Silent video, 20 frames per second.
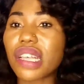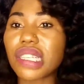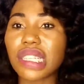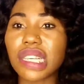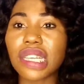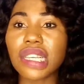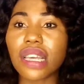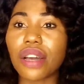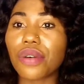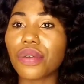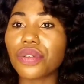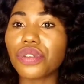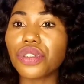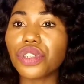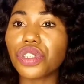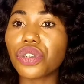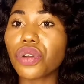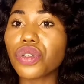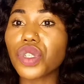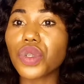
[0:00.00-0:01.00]
skincare
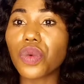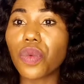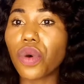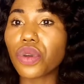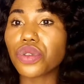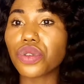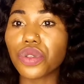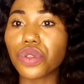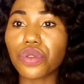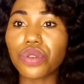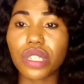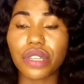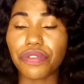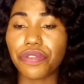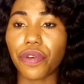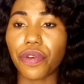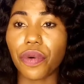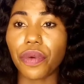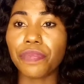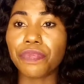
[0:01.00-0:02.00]
conditions you want to use it
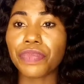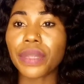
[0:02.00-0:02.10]
for.